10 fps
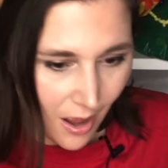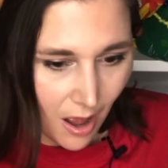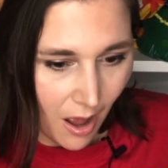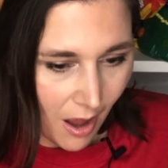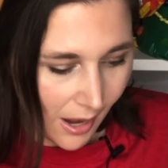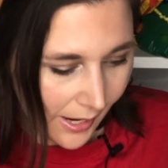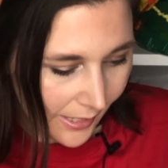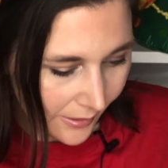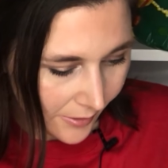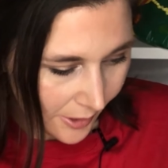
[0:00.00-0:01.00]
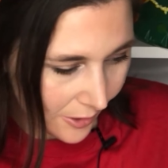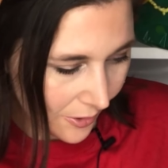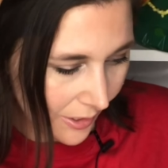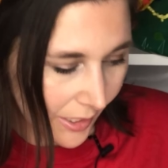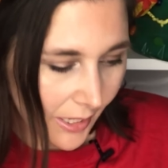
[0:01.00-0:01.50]
I
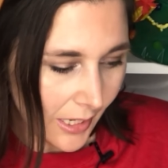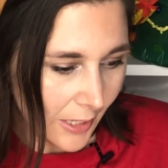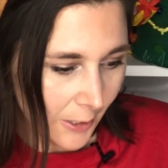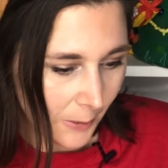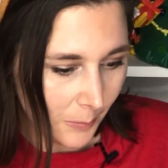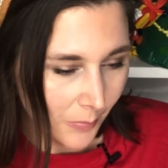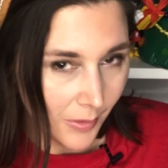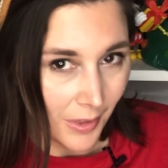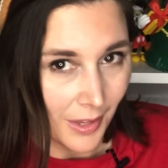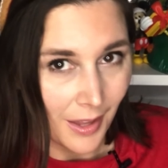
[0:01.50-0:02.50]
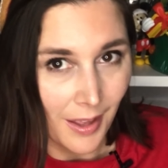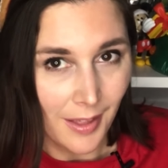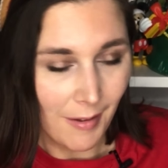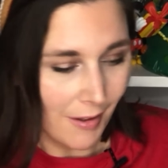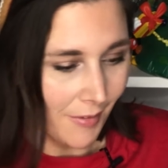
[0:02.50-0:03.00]
literally
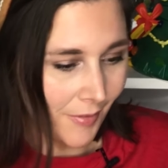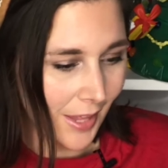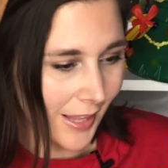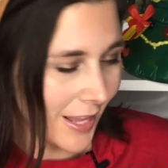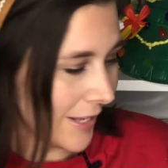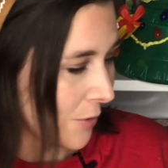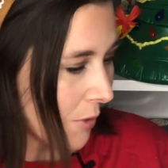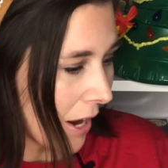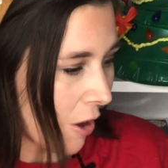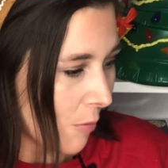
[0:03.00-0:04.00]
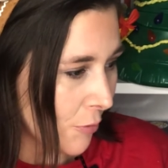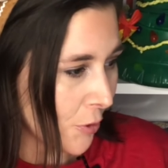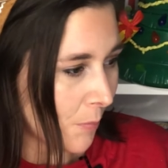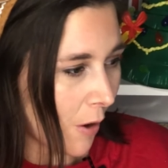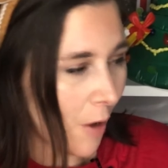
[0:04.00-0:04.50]
I think this is what I
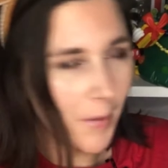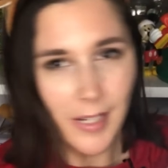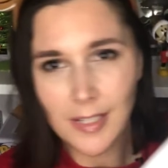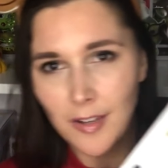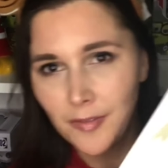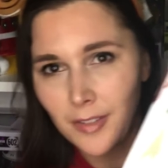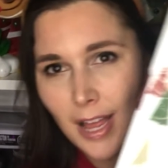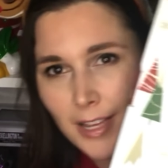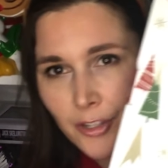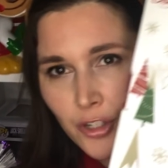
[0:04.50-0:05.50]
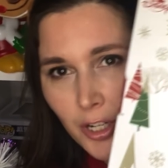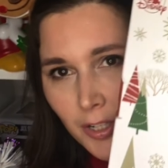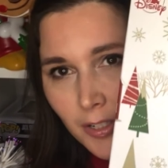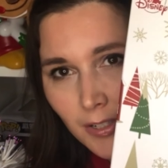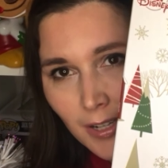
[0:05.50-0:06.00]
almost bought myself last
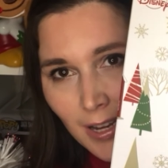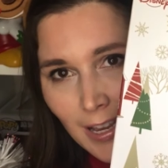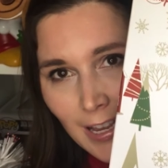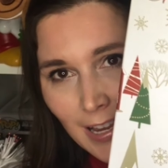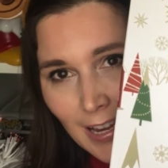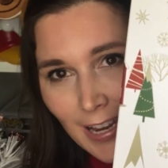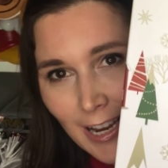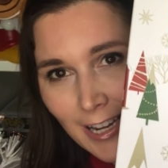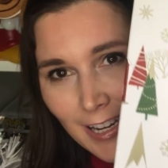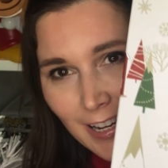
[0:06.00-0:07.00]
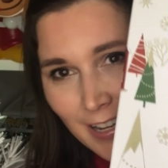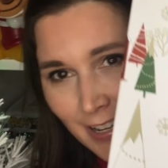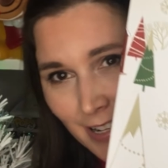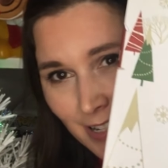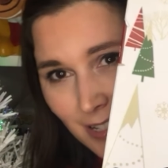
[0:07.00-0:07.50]
year. It
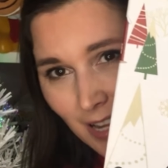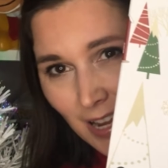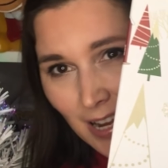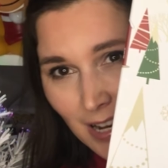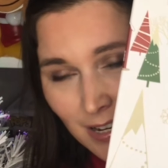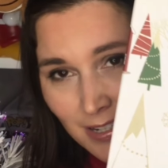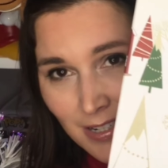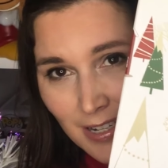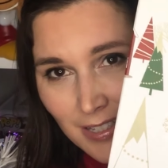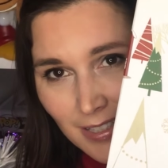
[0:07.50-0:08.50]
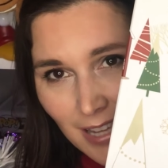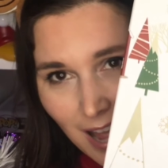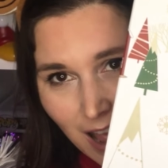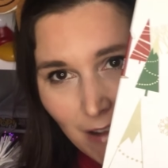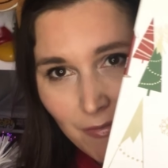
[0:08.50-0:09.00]
is a Disney
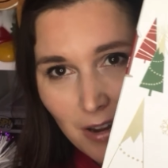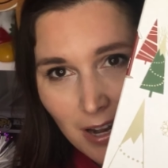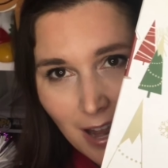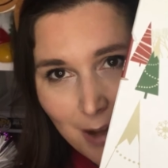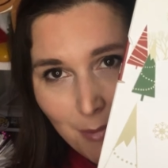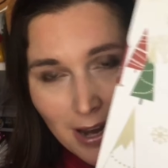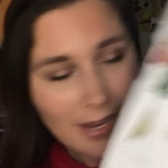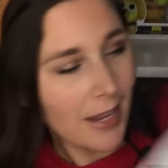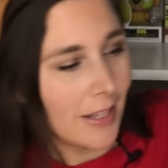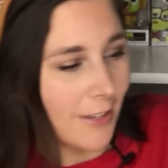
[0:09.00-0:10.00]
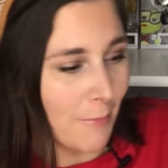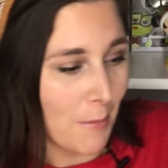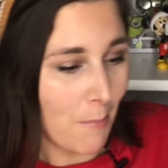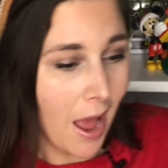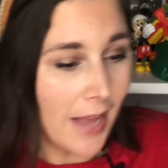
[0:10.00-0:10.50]
Advent, and my kids have been
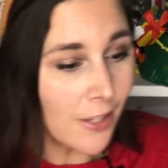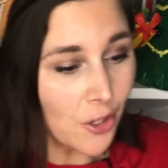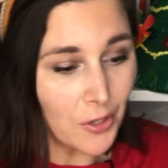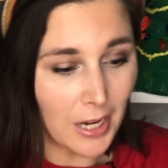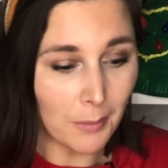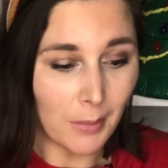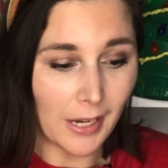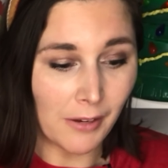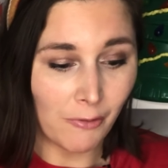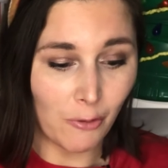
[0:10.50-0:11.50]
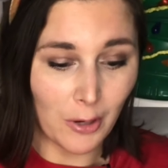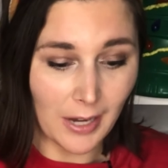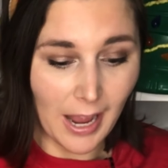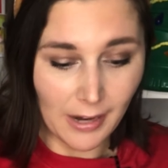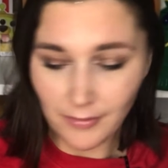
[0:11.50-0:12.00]
pestering me for an
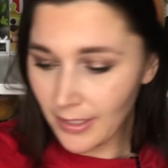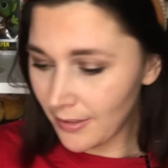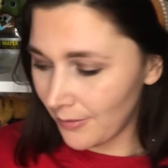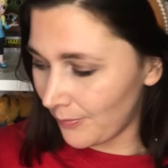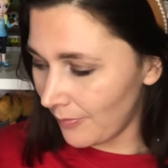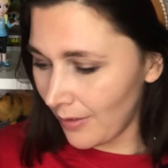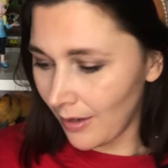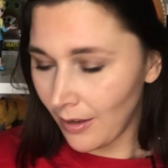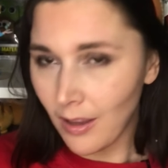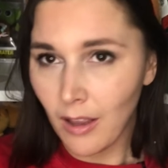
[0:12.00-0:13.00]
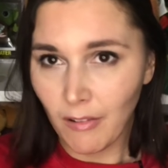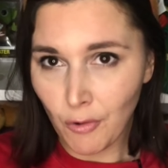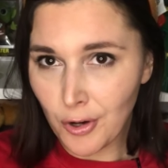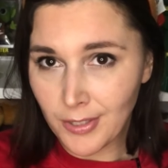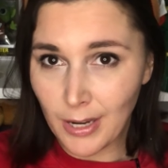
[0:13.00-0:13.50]
Advent. Of
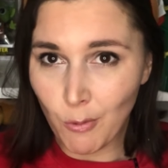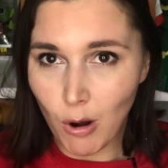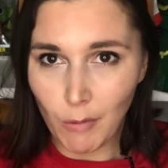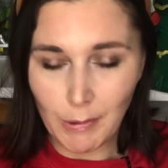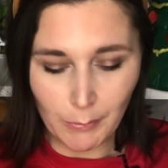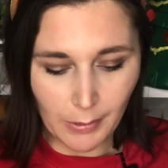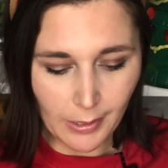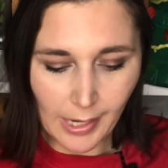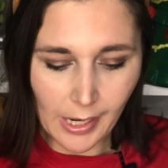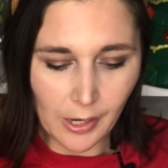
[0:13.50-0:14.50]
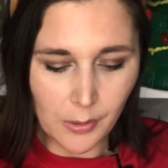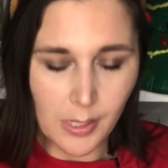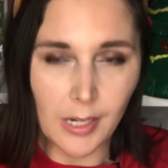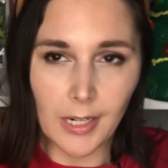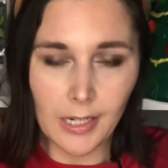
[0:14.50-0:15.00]
course, they want one with Legos
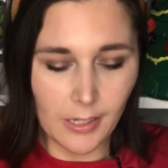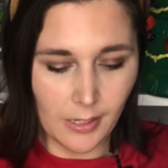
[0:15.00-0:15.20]
in it.